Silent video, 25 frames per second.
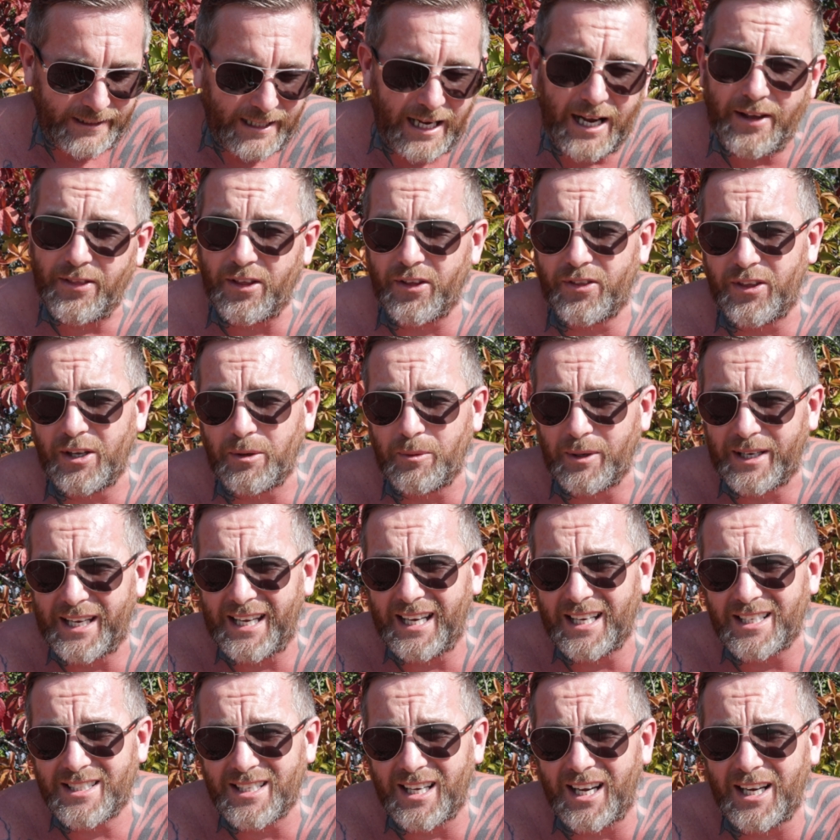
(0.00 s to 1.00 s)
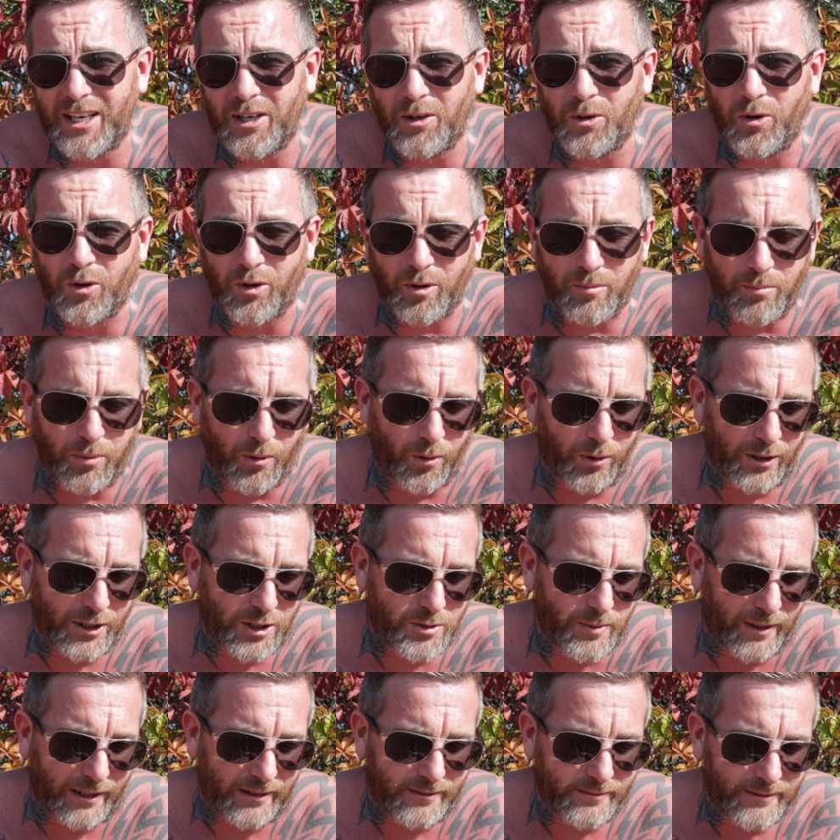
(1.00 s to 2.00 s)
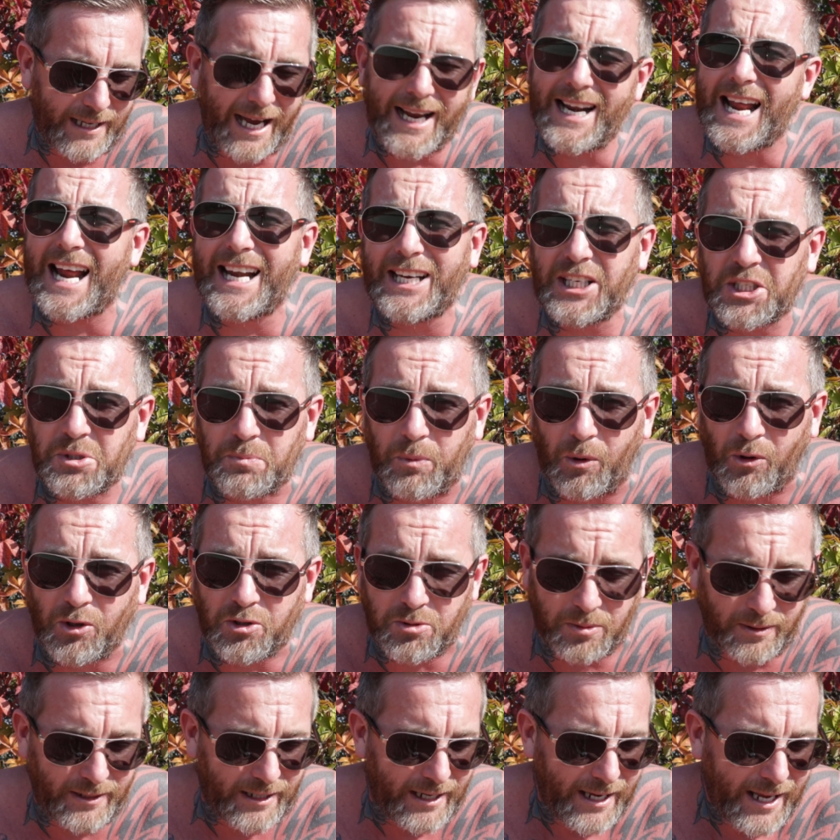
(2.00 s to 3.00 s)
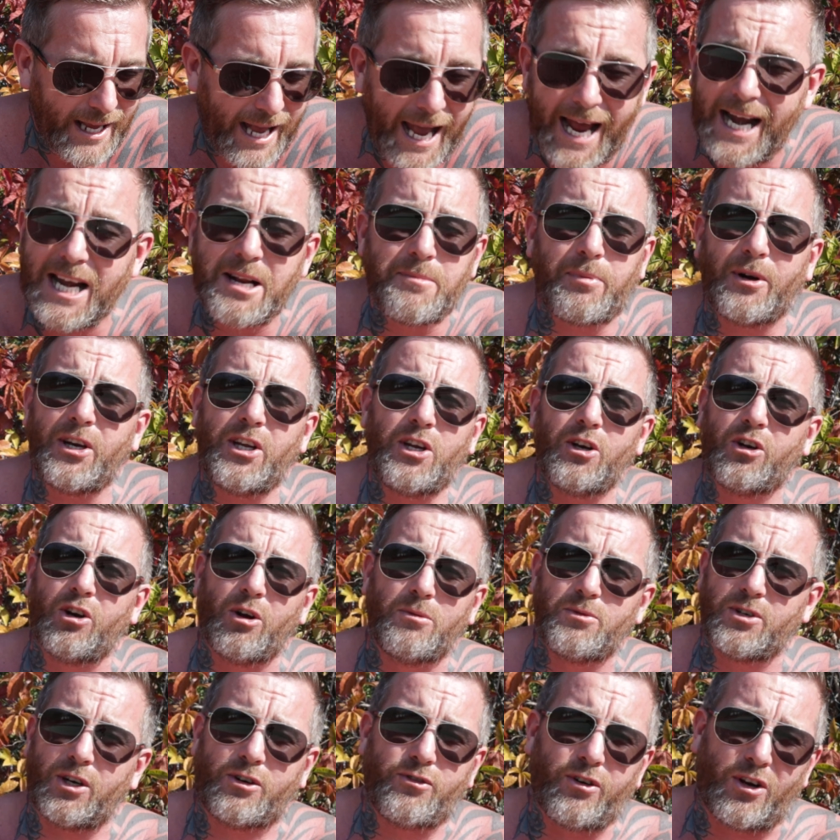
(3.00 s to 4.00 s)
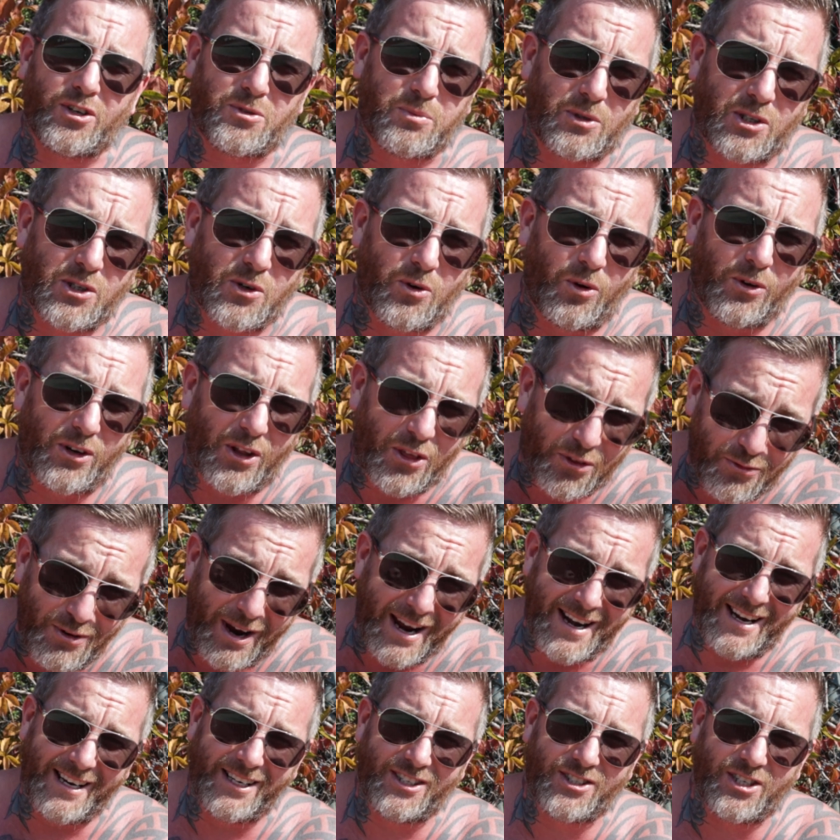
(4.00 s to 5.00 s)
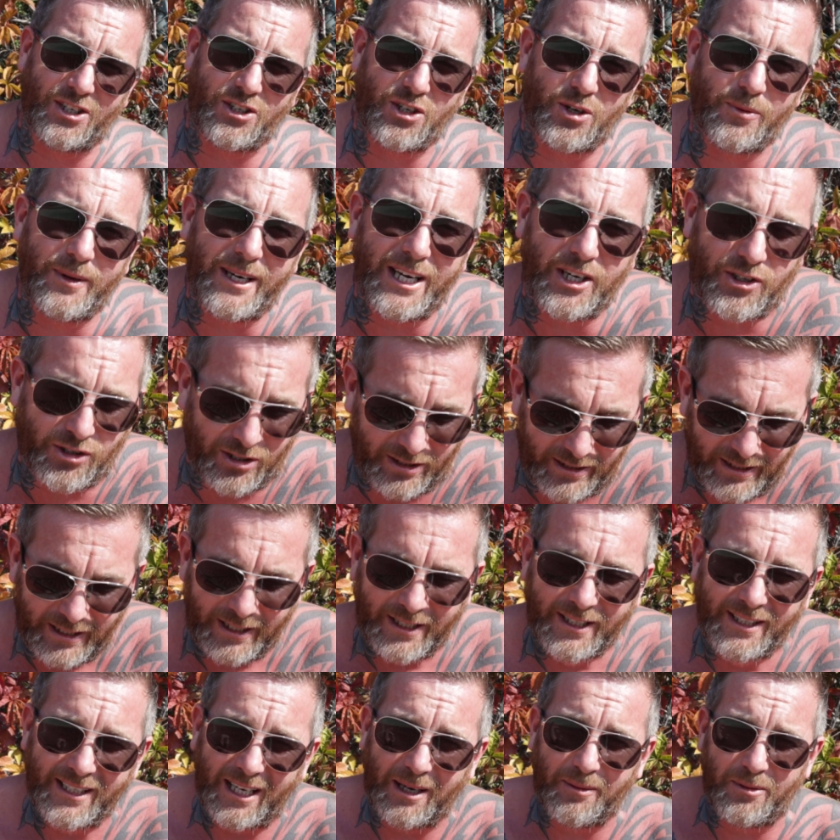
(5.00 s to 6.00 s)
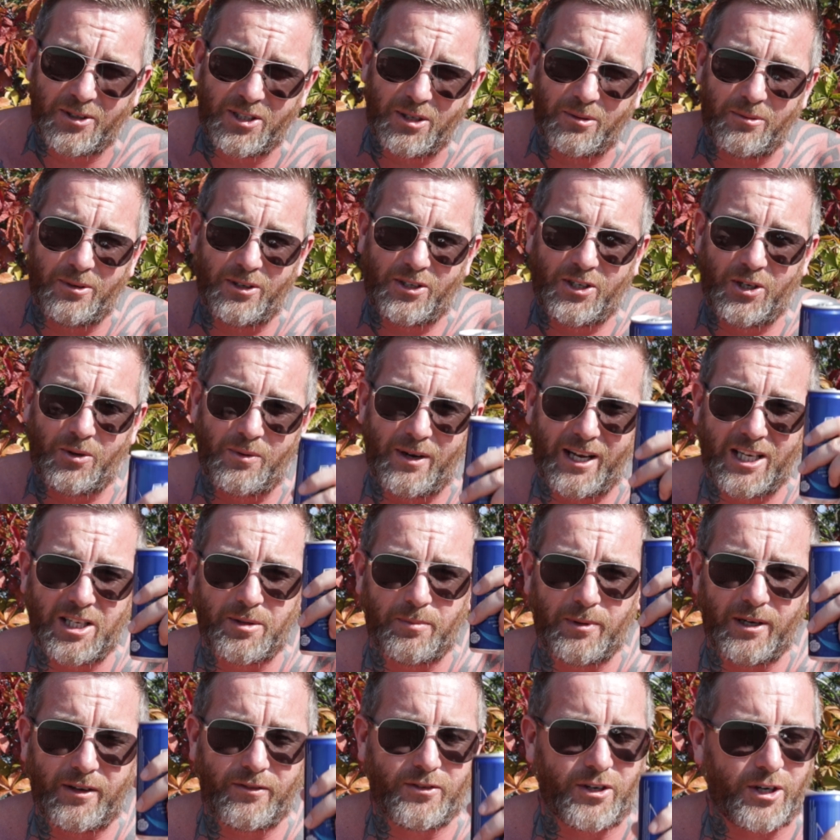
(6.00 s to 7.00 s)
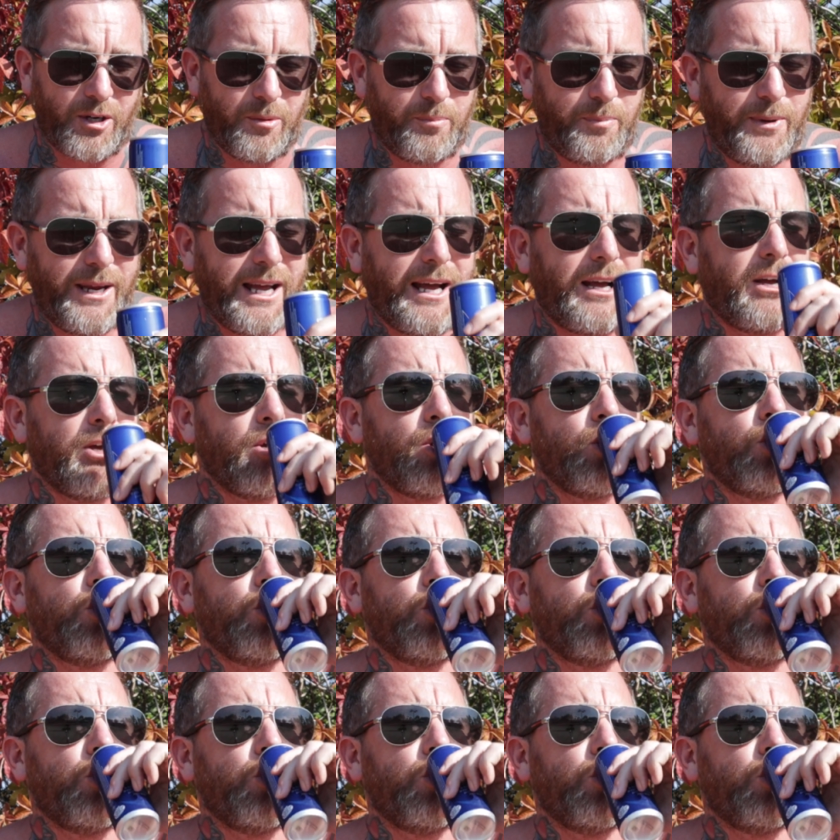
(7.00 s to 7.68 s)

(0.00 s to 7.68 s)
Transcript: And the thing with KSI and Logan Paul as well. And any sportsman, anybody who comes across what's called a threatening situation, I would do it with 2 hands, but I've got a beer